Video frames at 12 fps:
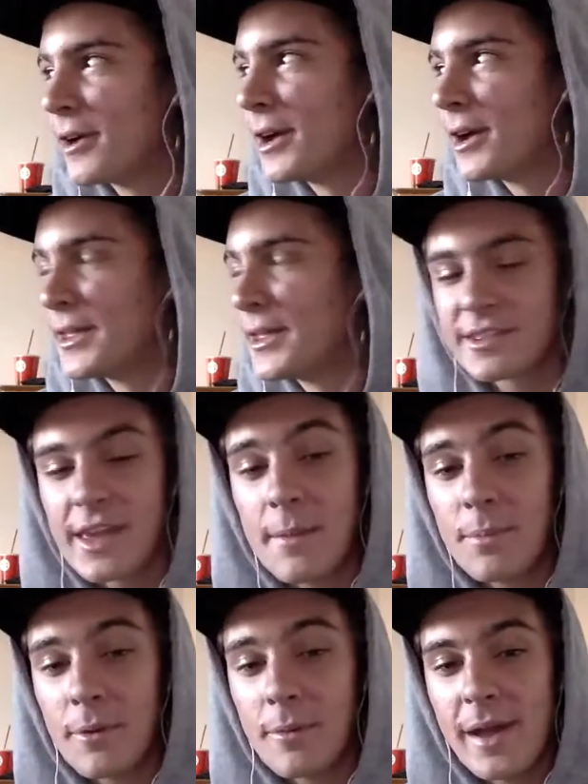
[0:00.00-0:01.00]
for the
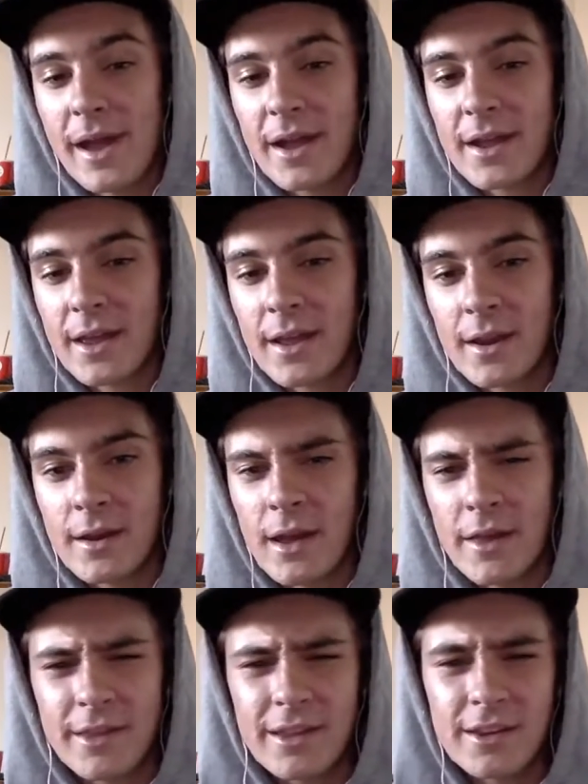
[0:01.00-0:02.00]
Skateboard Mag,
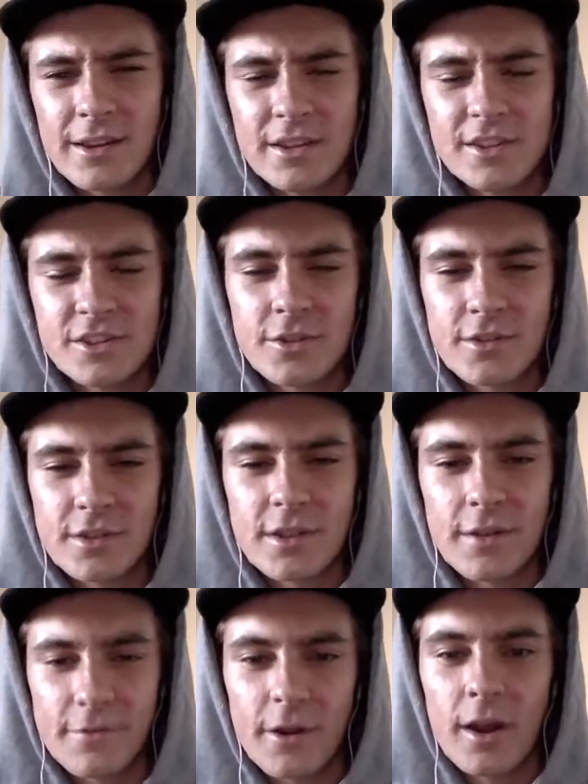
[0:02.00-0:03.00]
and I think he shoots
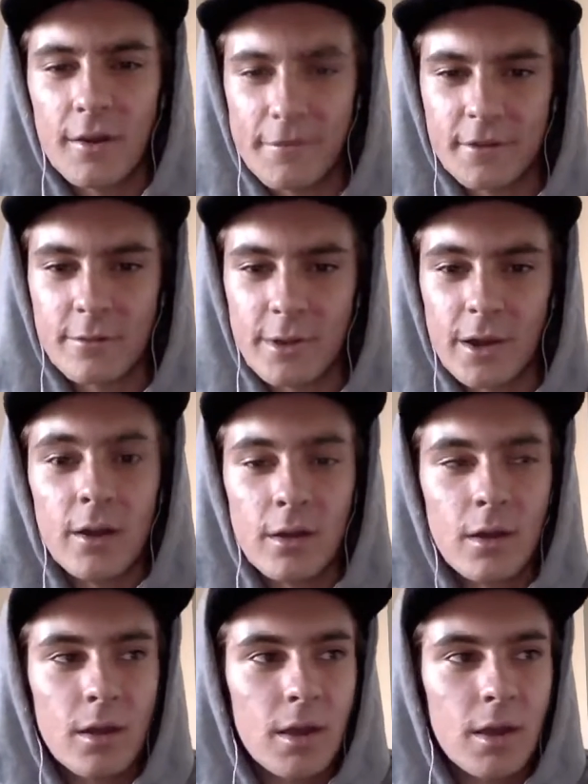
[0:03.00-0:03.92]
stuff for Huff as well.